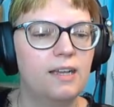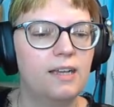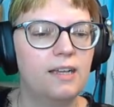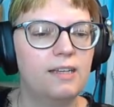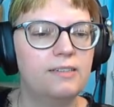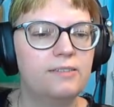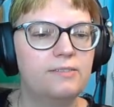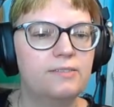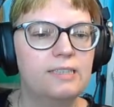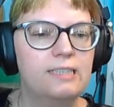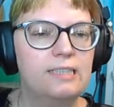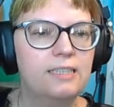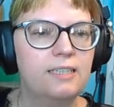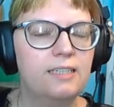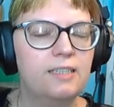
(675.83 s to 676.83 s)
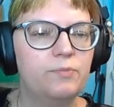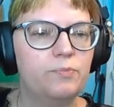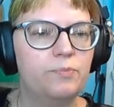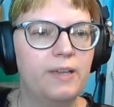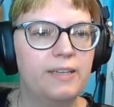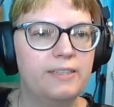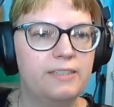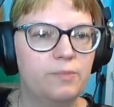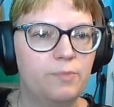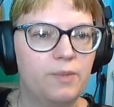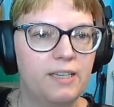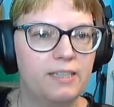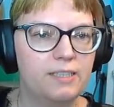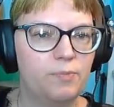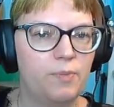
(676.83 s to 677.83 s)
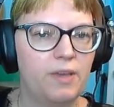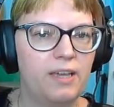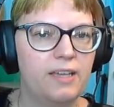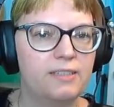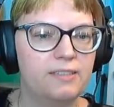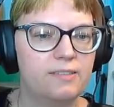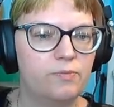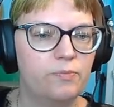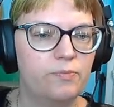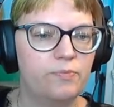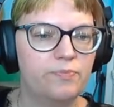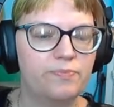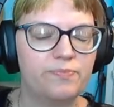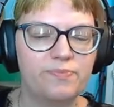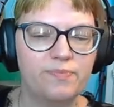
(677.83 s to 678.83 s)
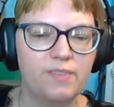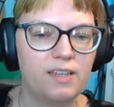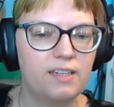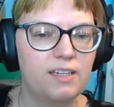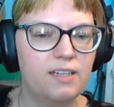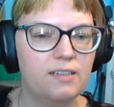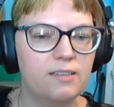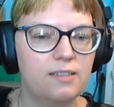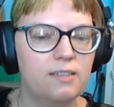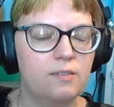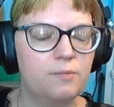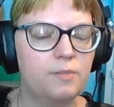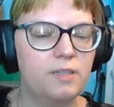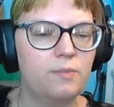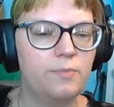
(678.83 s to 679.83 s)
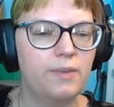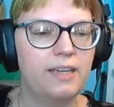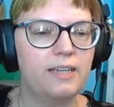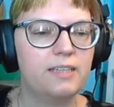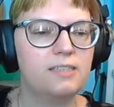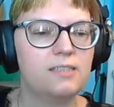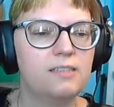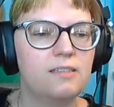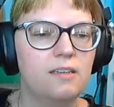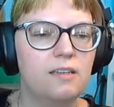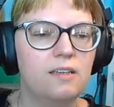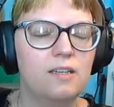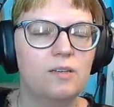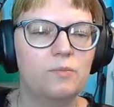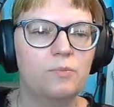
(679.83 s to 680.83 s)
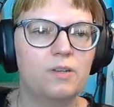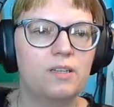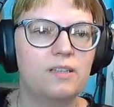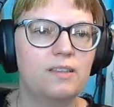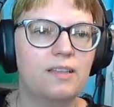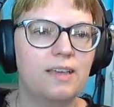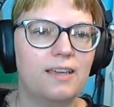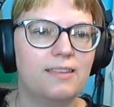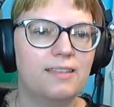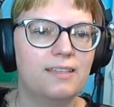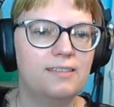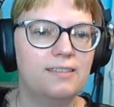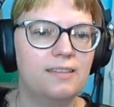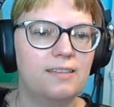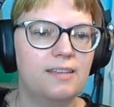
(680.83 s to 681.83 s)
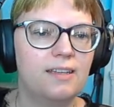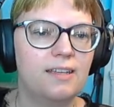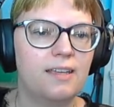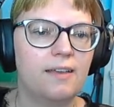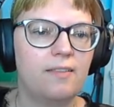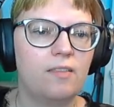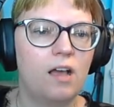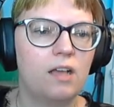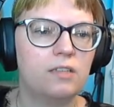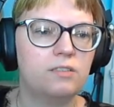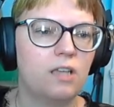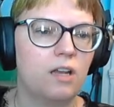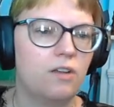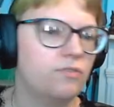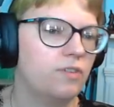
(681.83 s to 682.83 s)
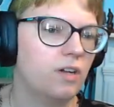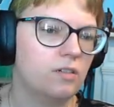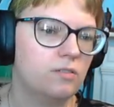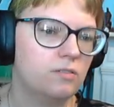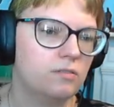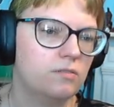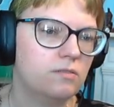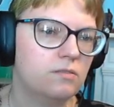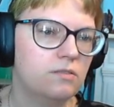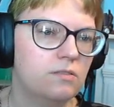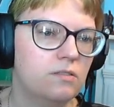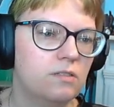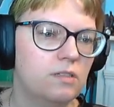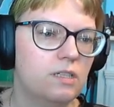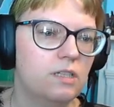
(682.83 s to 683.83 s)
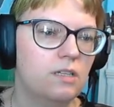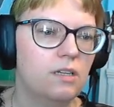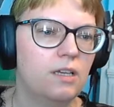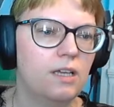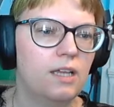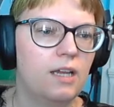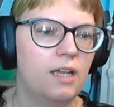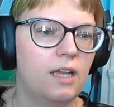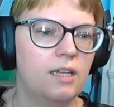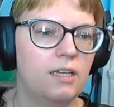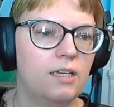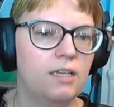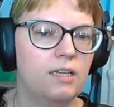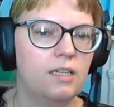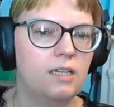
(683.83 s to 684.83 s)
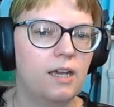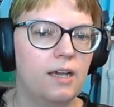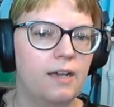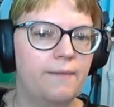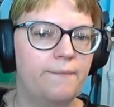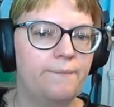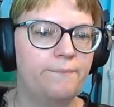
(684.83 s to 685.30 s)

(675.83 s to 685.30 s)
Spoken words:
I don't really need bassy bass. I need a little bit of bass, but like this is gonna get lost on a phone, and I